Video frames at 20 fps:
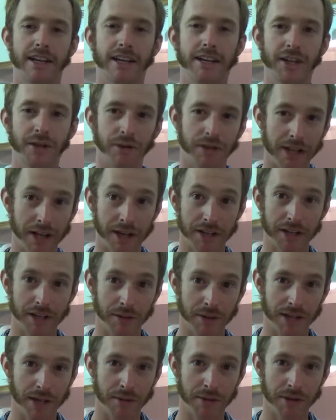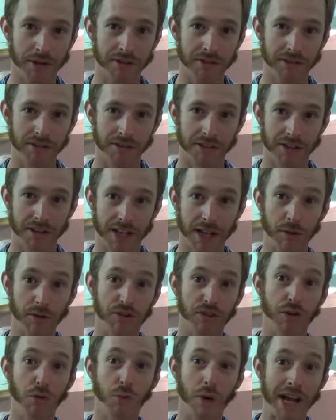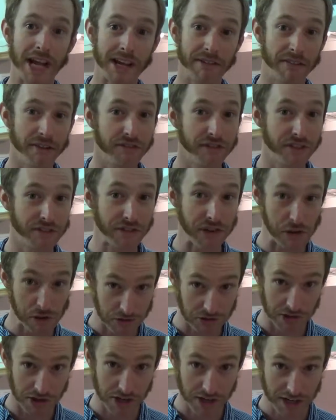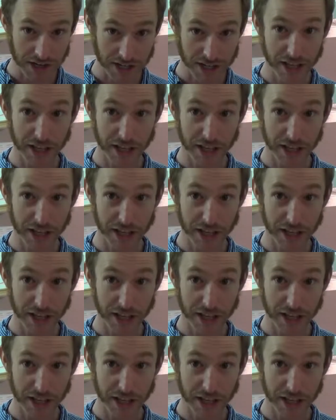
You know what that was? That was the wave of the future.